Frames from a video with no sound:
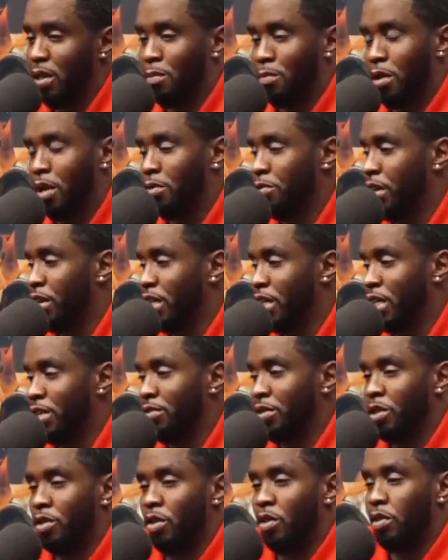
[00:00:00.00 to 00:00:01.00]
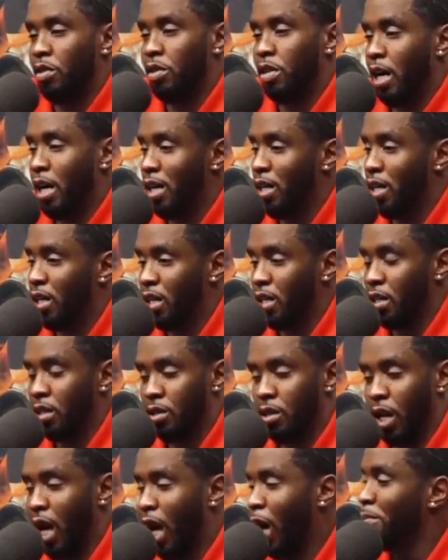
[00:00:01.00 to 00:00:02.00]
Puff ain't even on that.
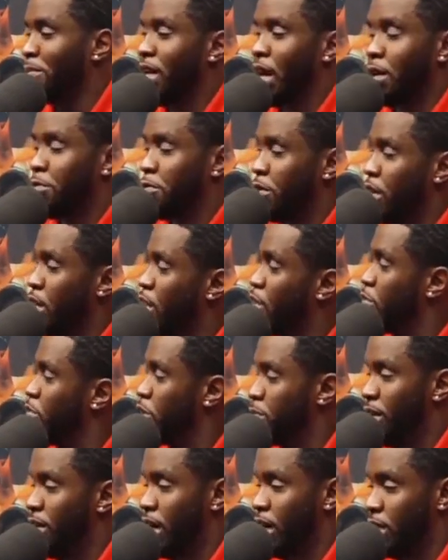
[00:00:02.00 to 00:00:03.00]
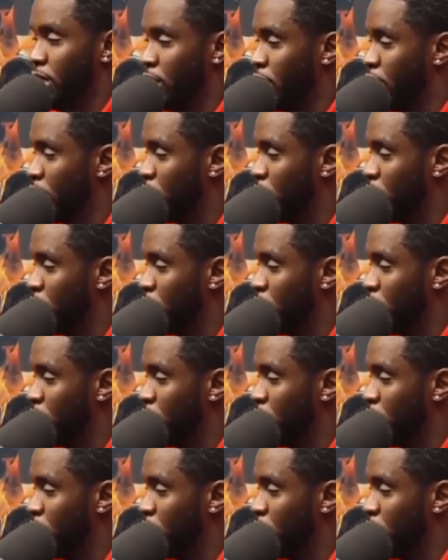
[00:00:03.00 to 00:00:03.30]
You know, I'm not for everybody.